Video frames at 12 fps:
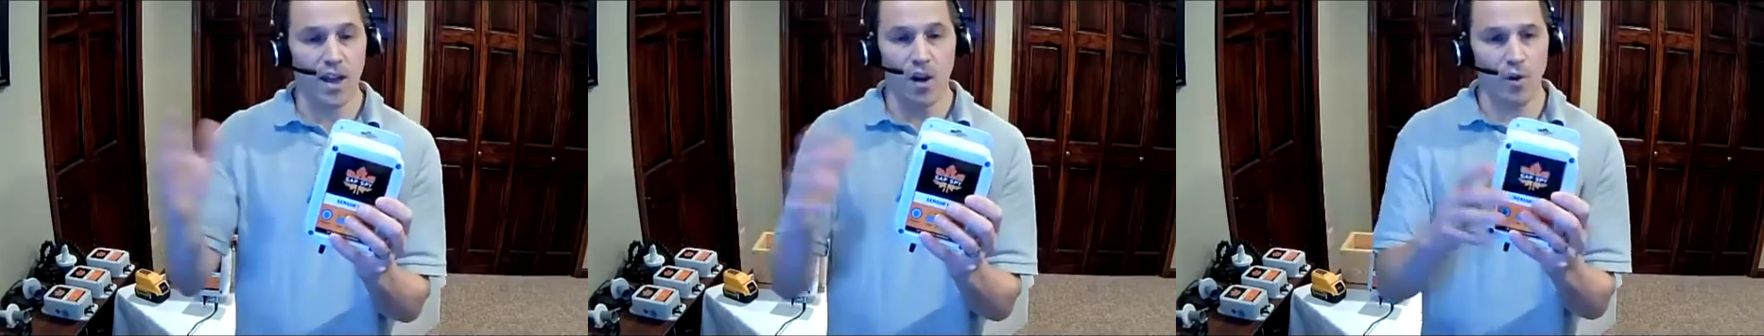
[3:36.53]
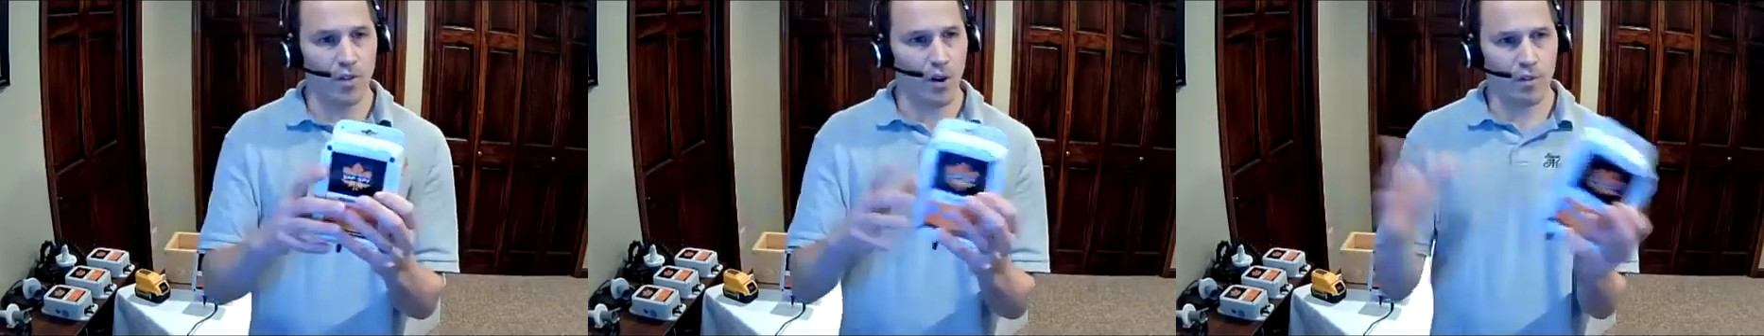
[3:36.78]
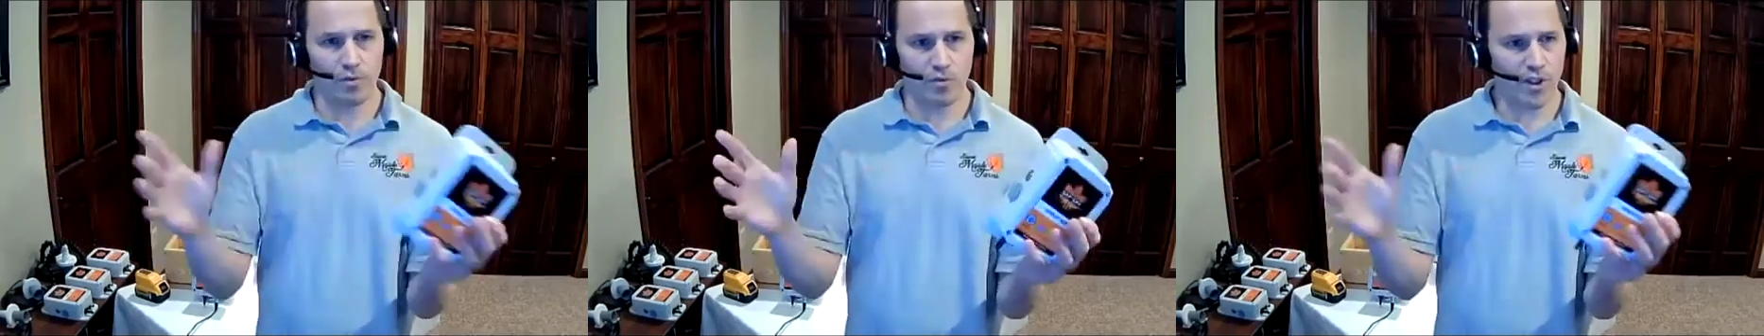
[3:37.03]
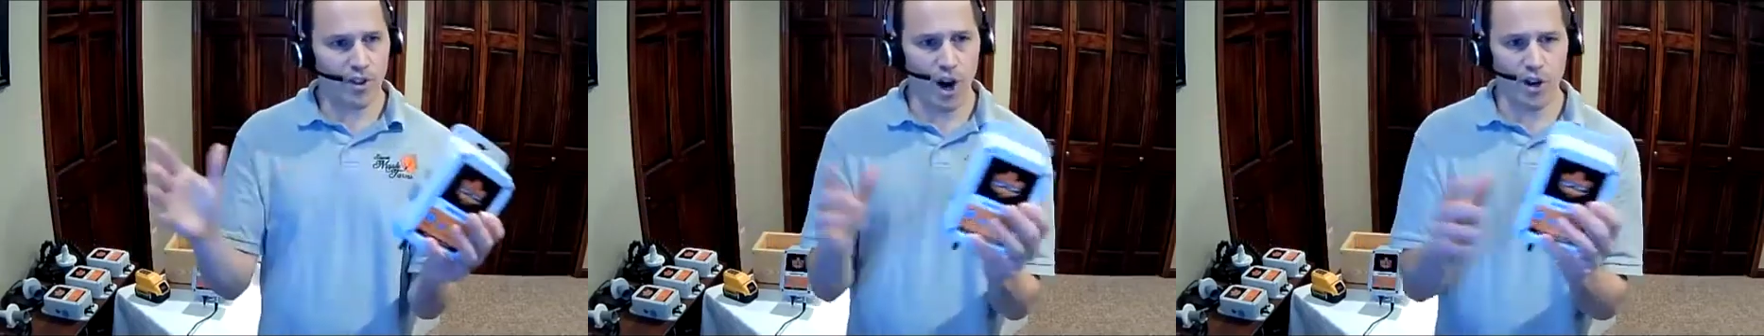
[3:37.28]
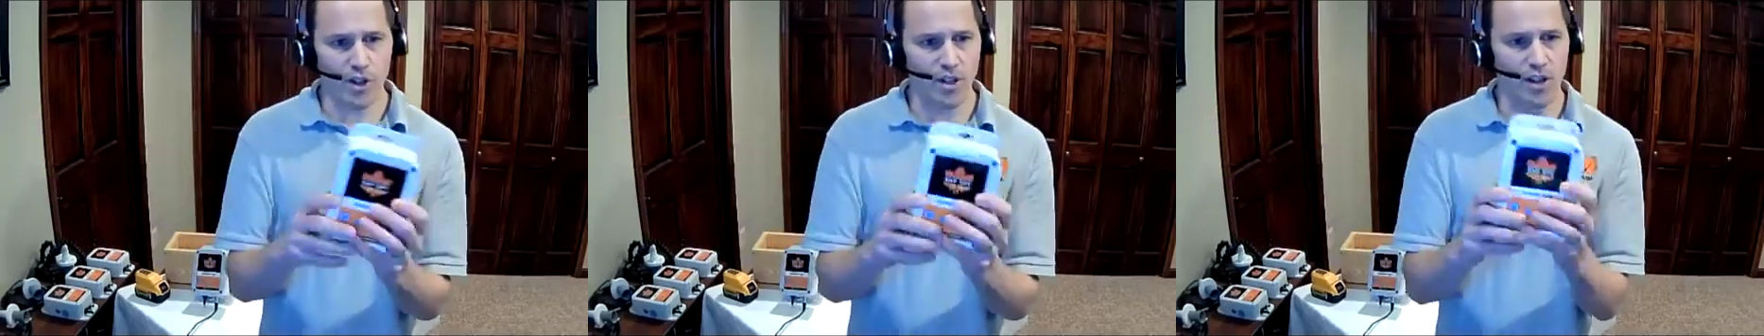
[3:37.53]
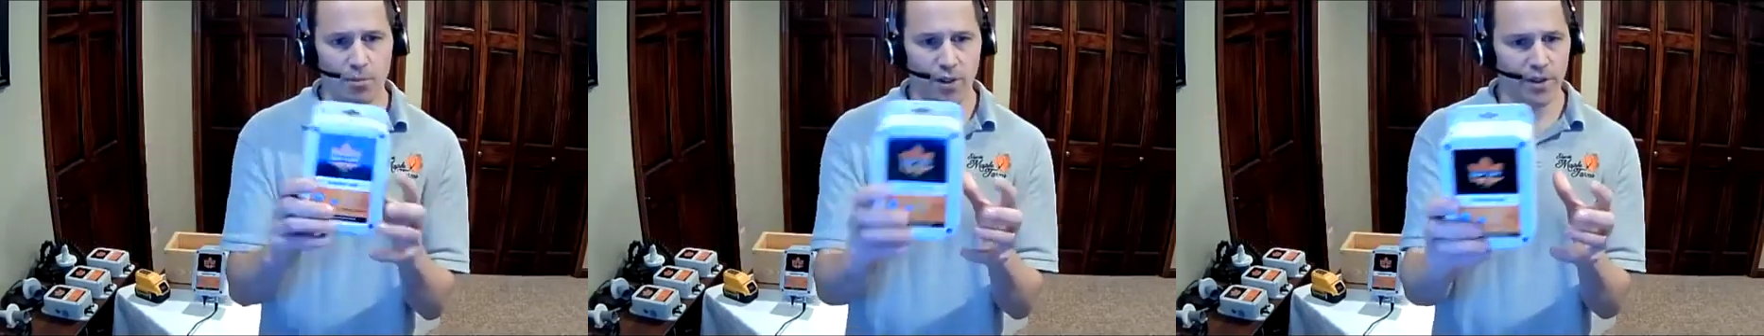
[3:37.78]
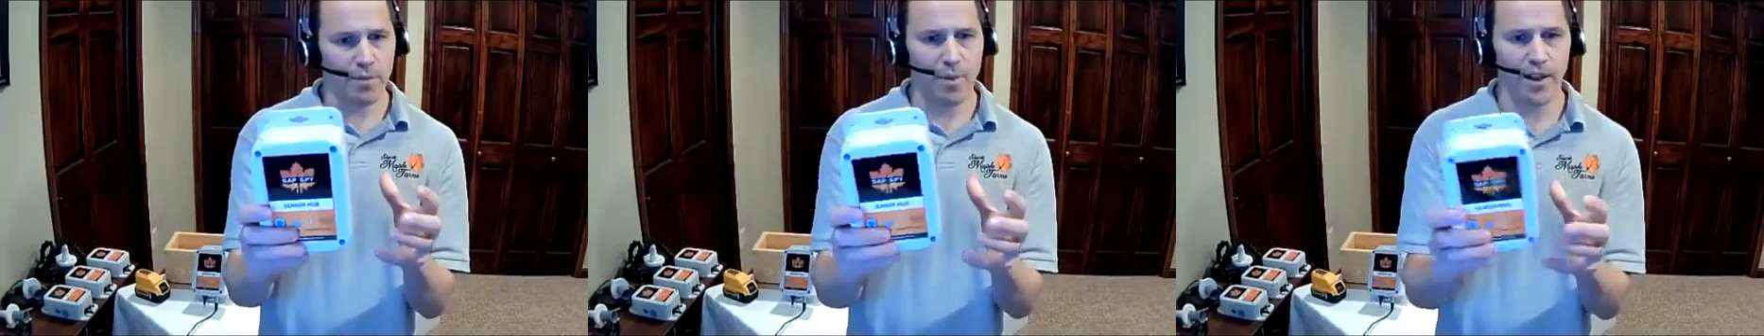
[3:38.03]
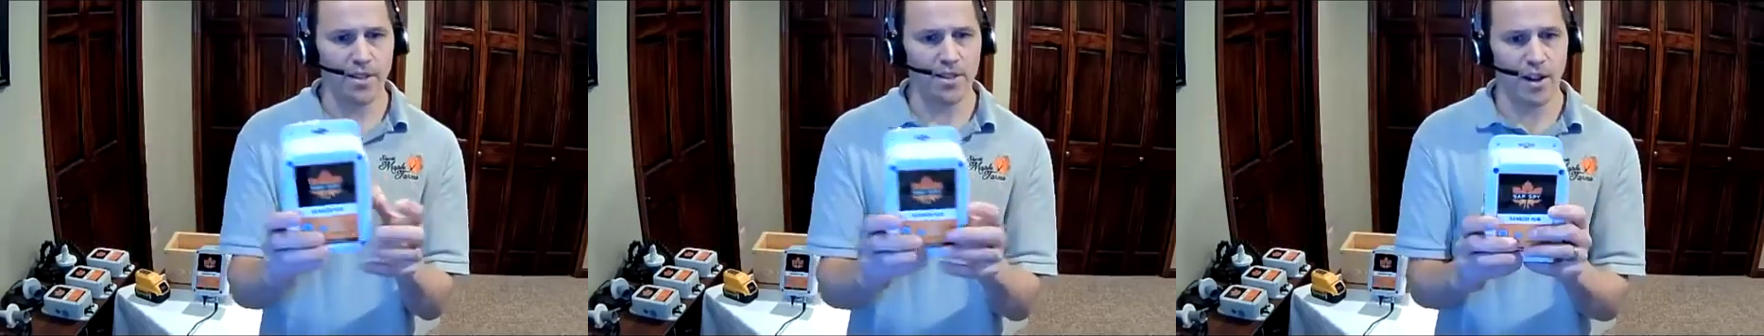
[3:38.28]
without recharging completely
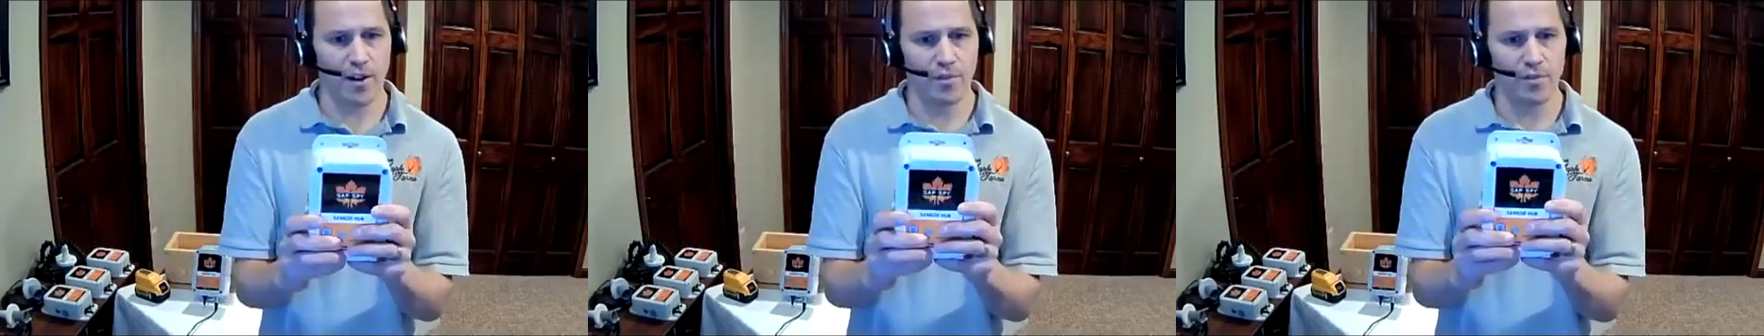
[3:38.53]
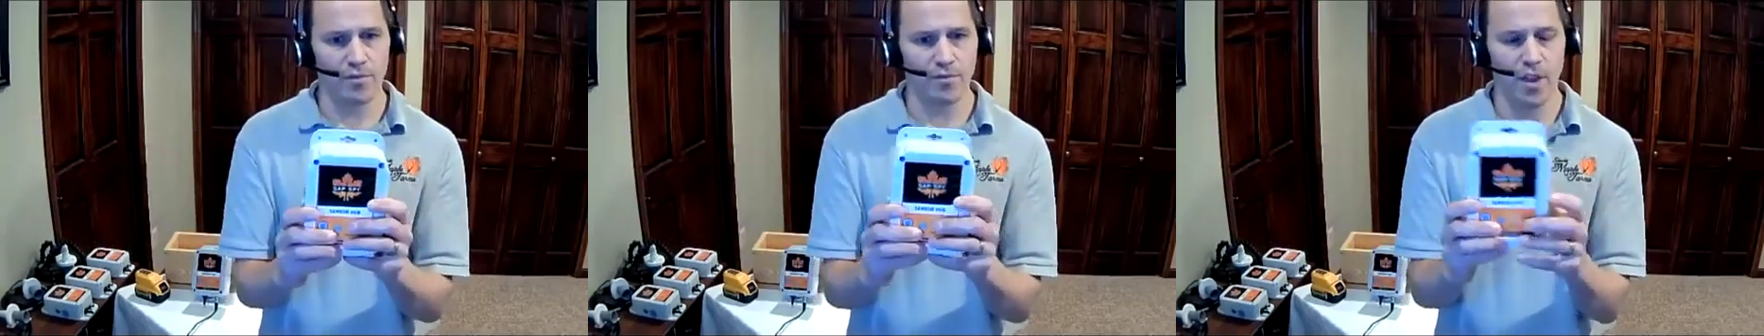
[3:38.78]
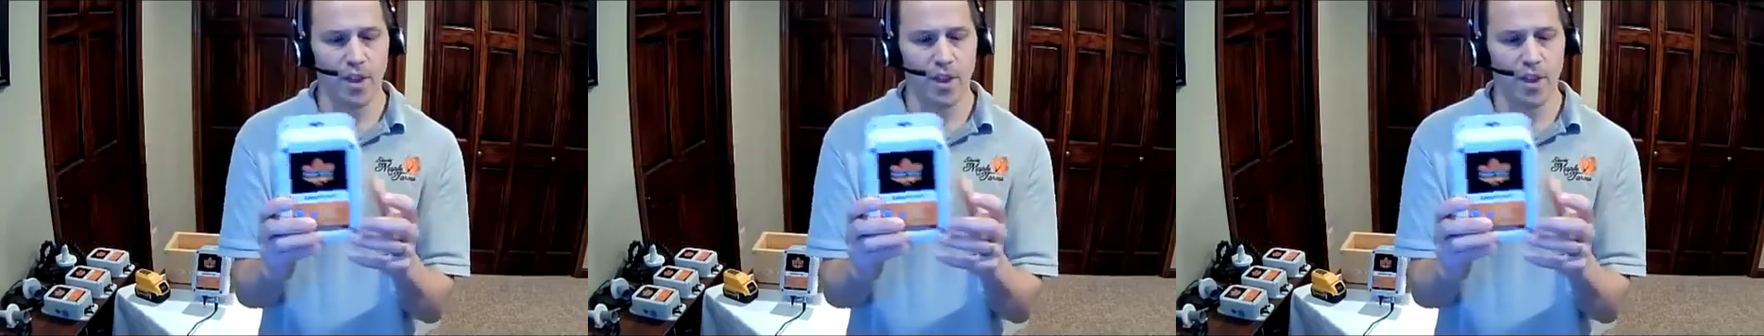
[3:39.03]
by itself.